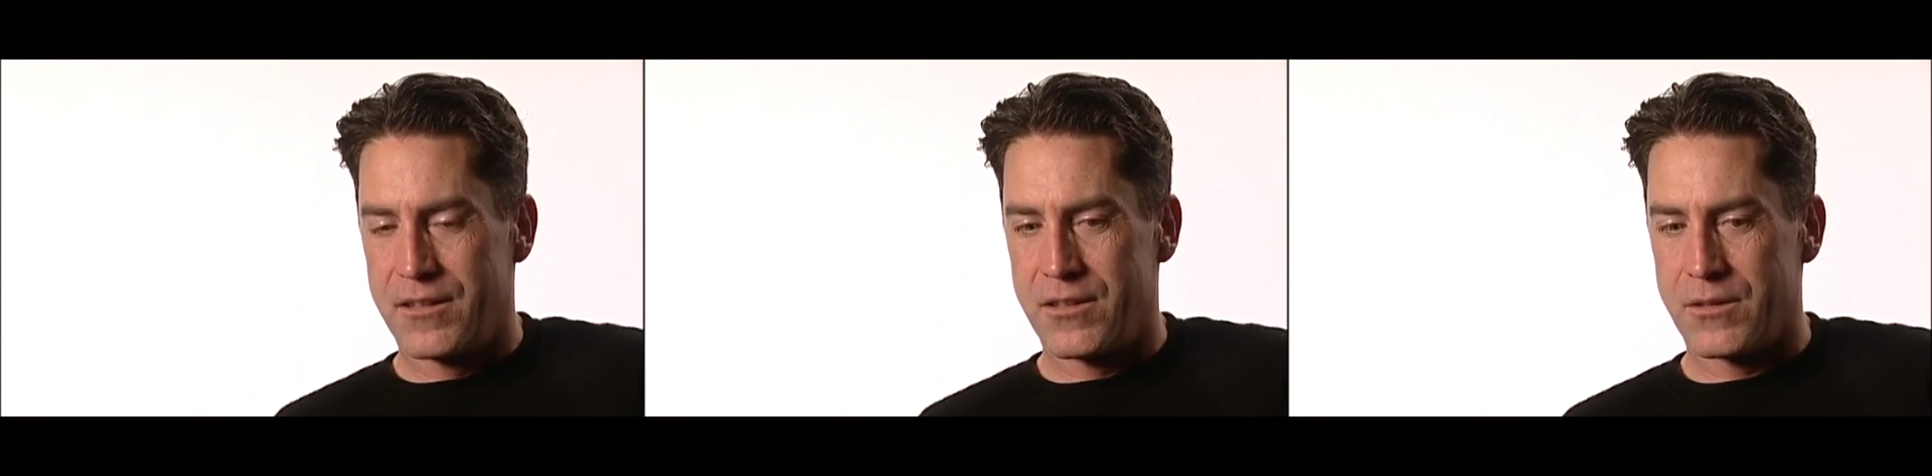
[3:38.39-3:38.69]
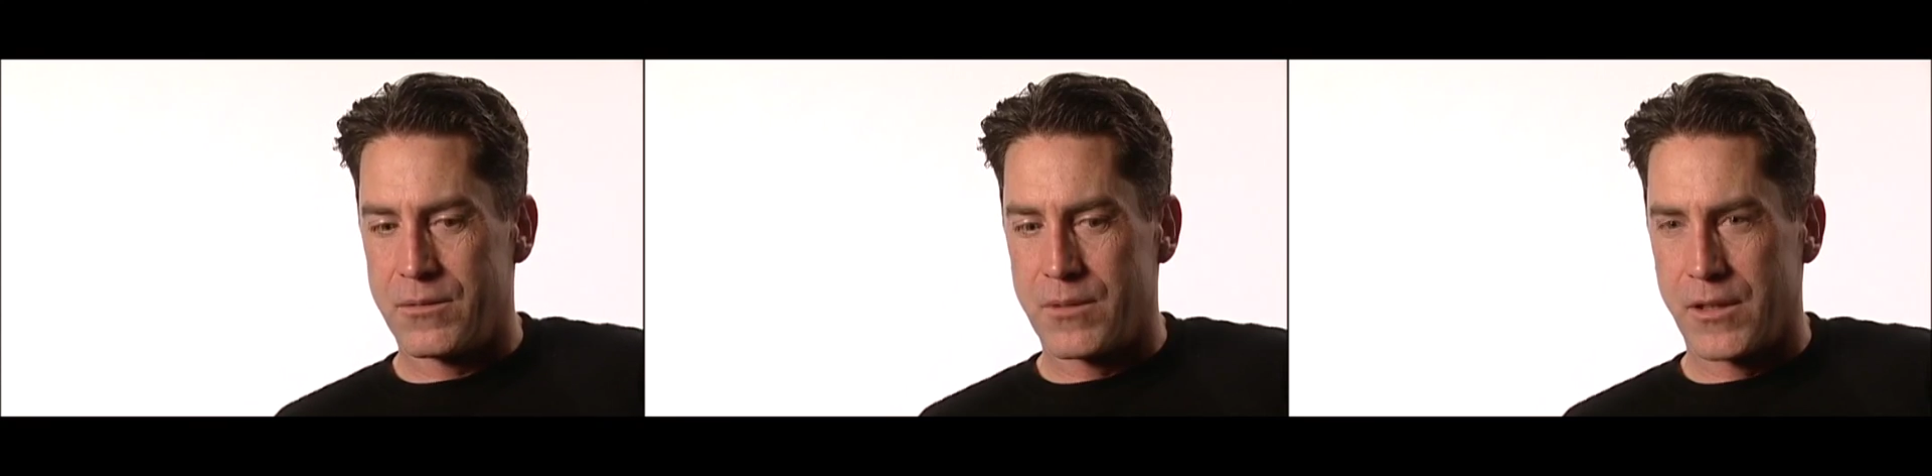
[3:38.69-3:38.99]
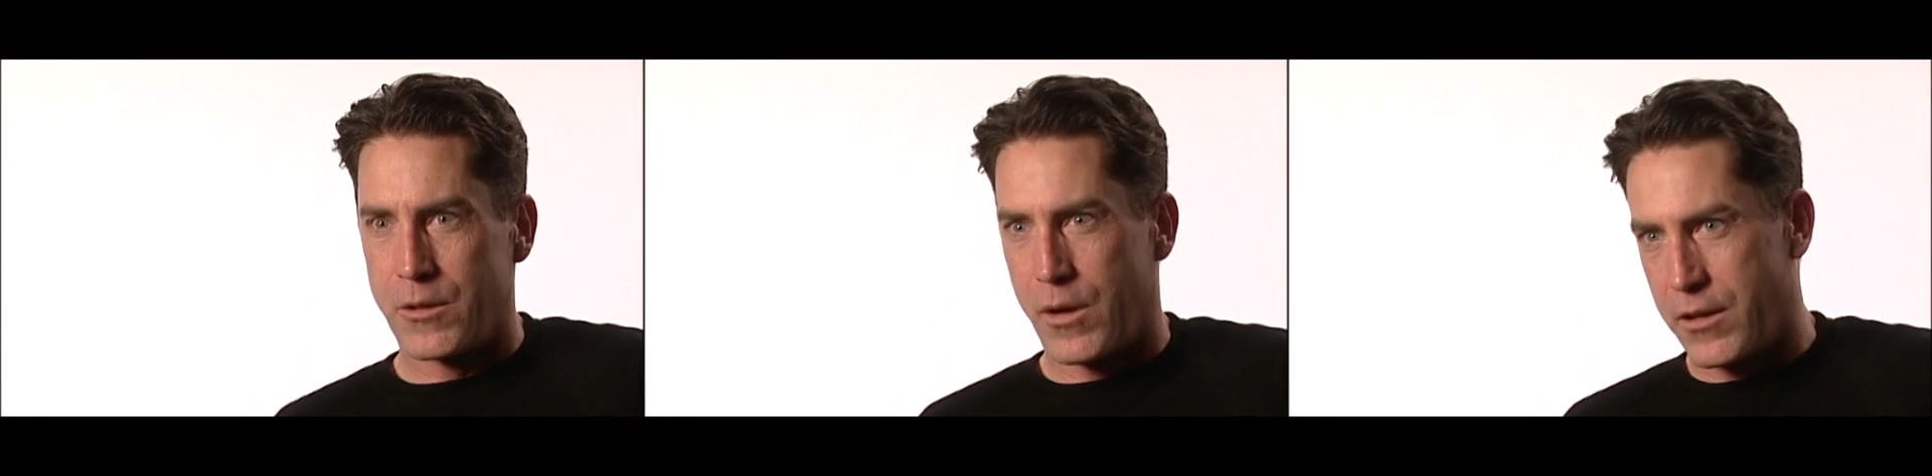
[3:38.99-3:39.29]
to
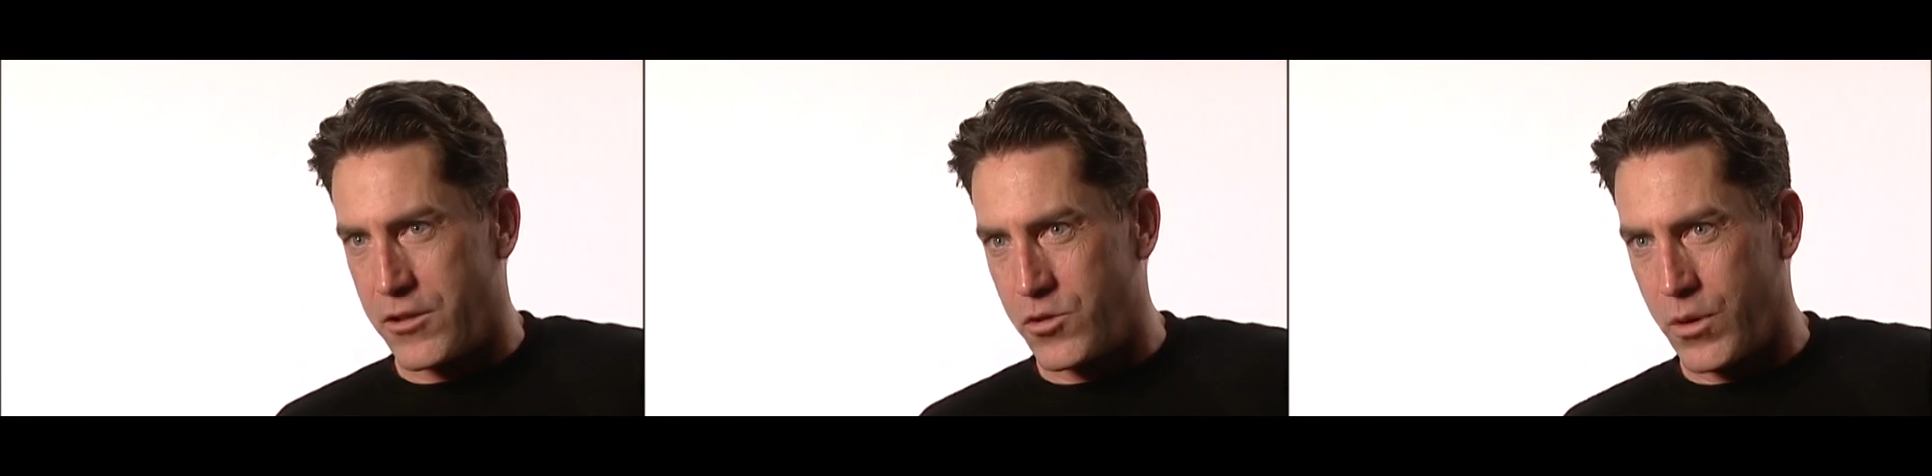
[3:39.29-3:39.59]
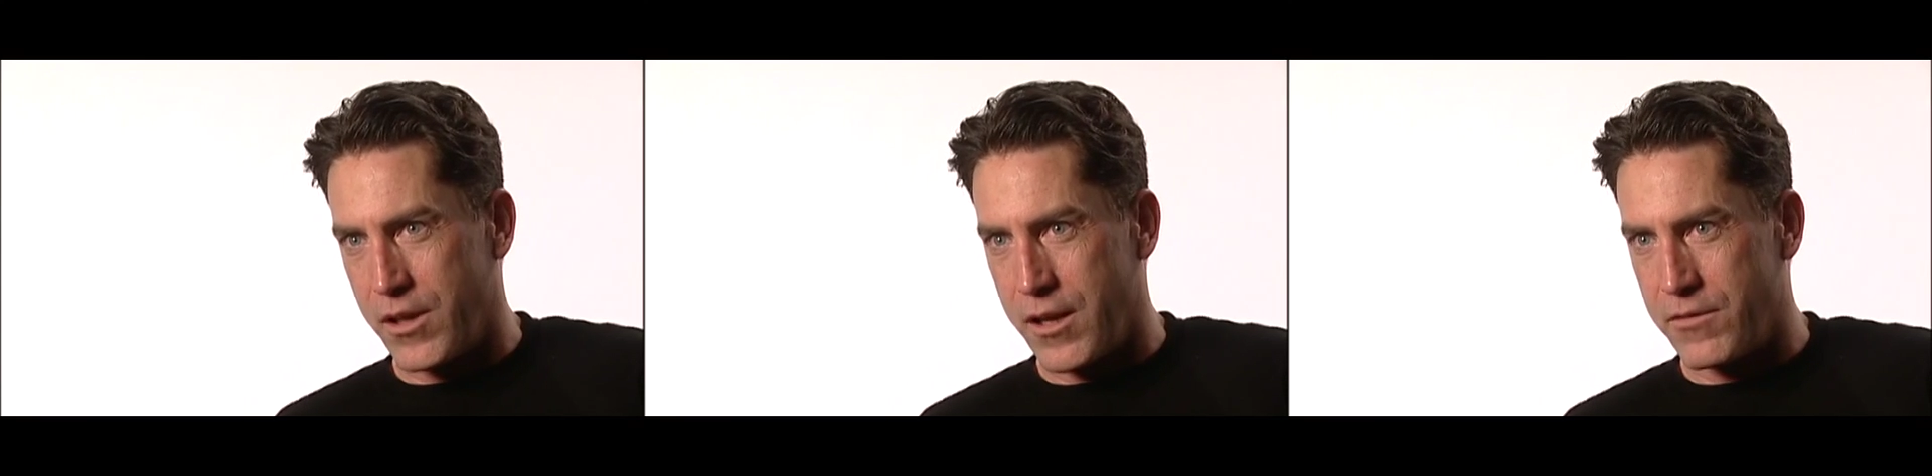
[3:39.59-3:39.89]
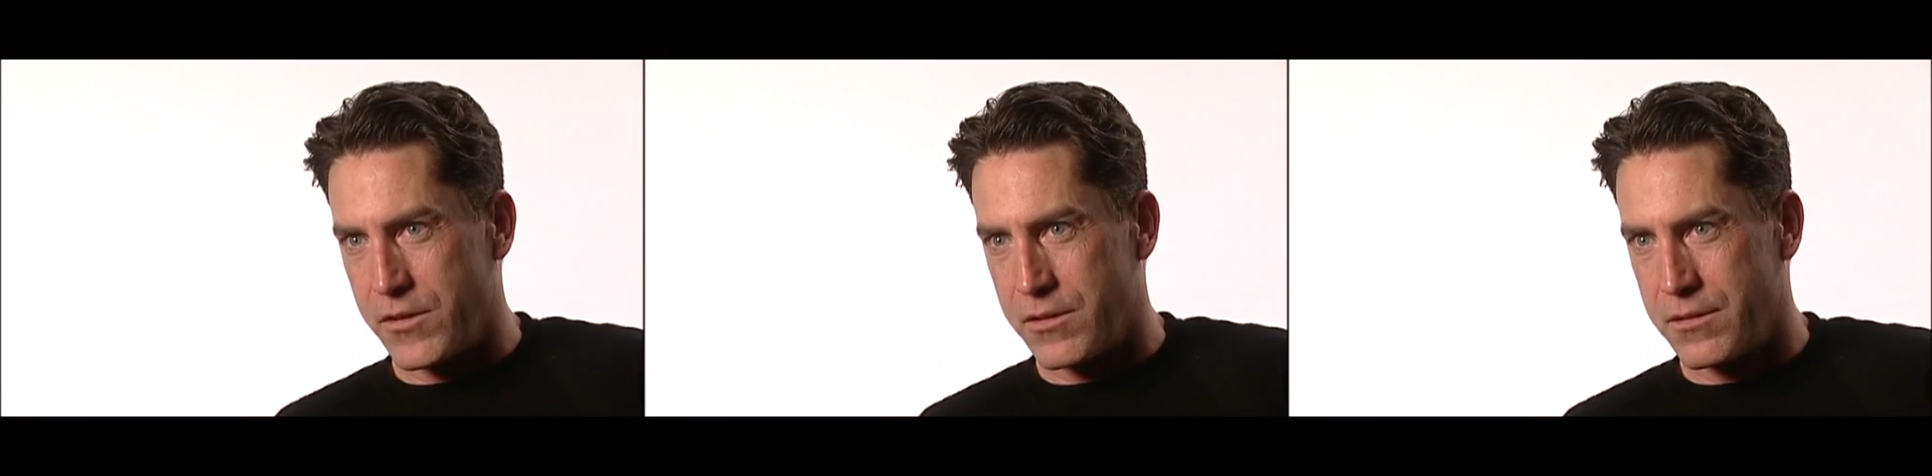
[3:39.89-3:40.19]
really go out and enjoy
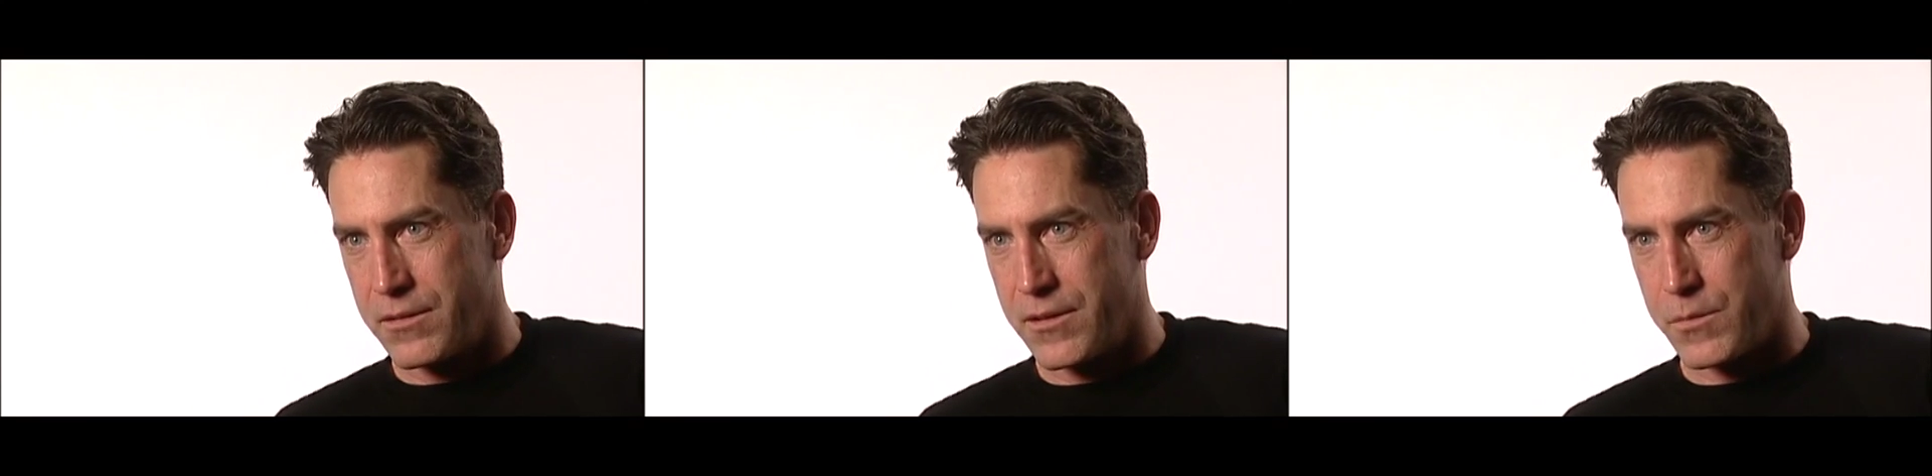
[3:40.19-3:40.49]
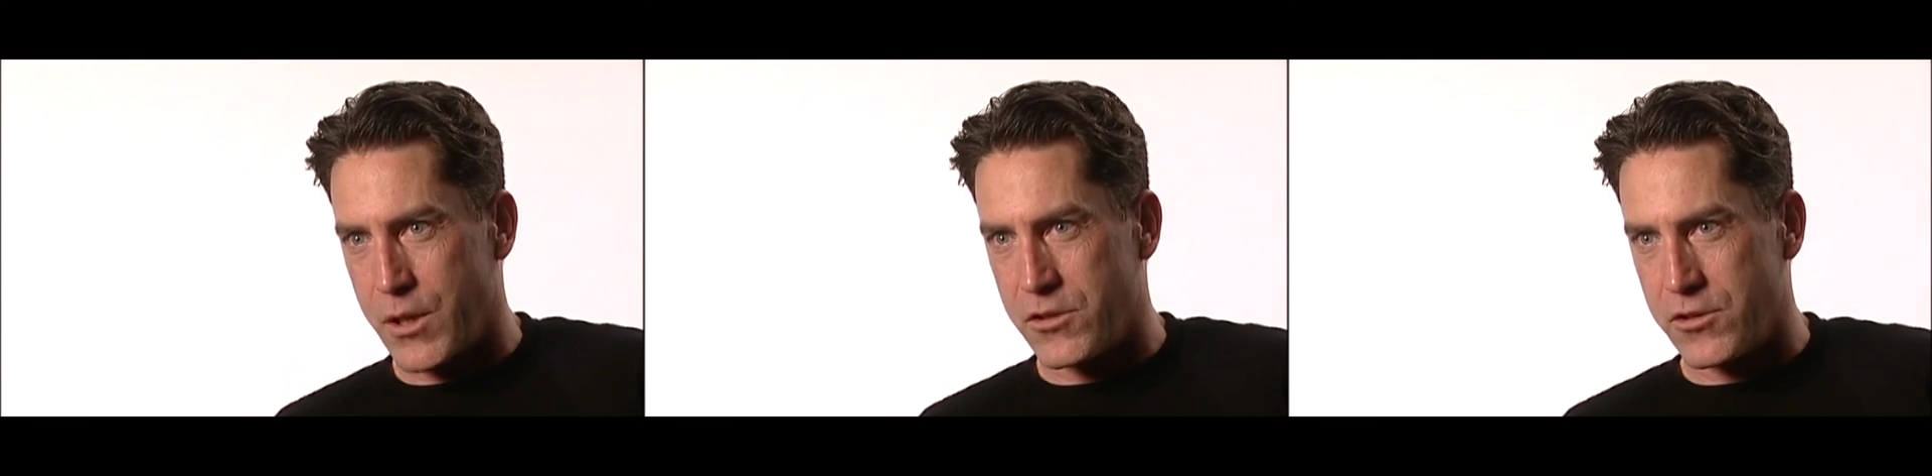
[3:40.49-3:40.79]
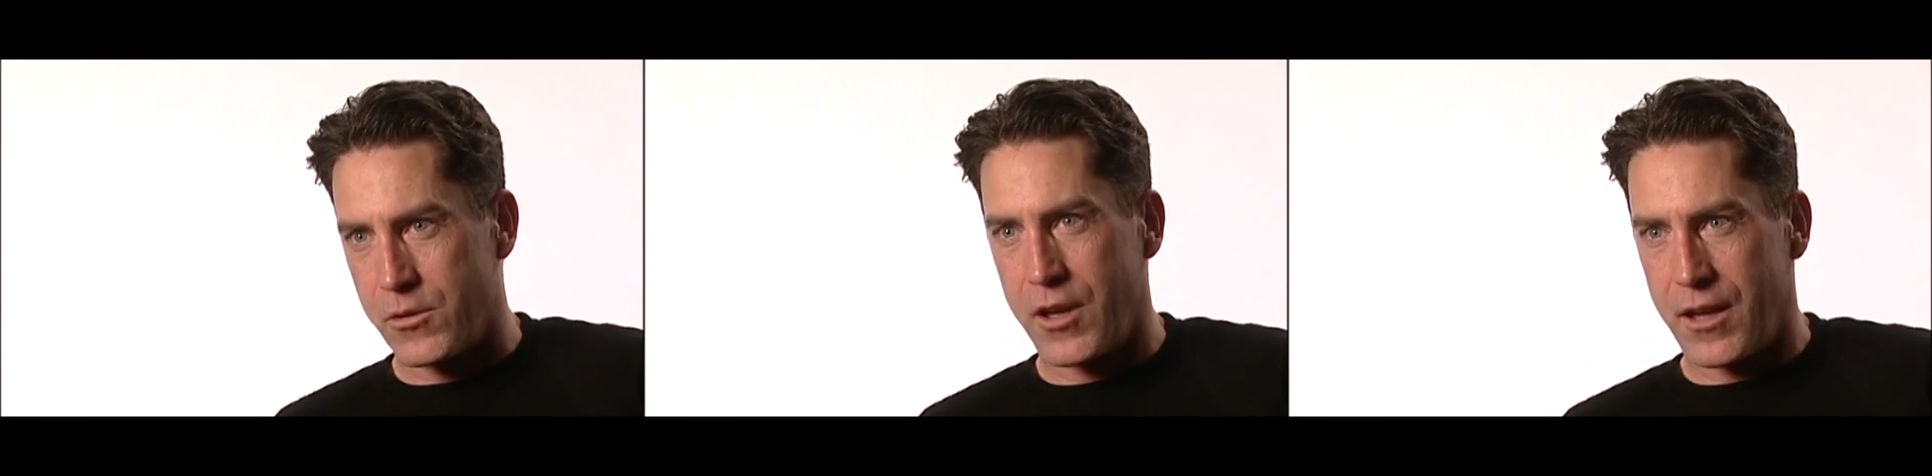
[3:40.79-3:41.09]
life as, as much
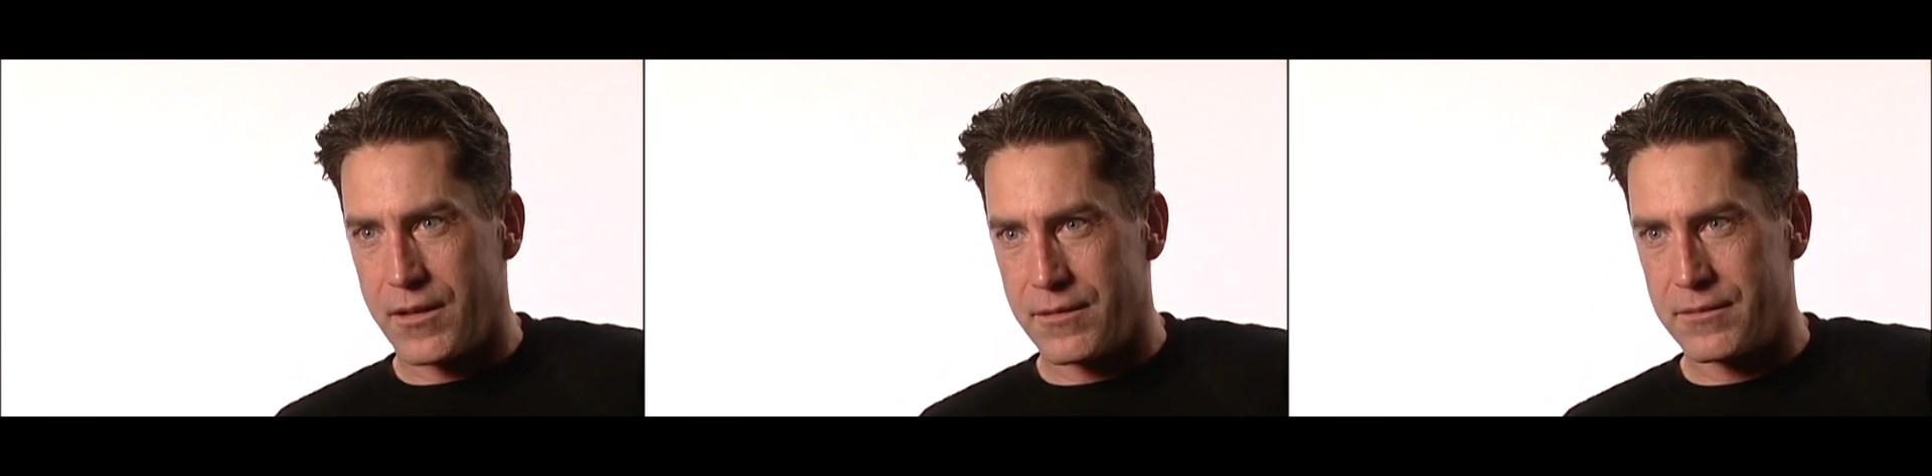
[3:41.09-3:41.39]
as you can.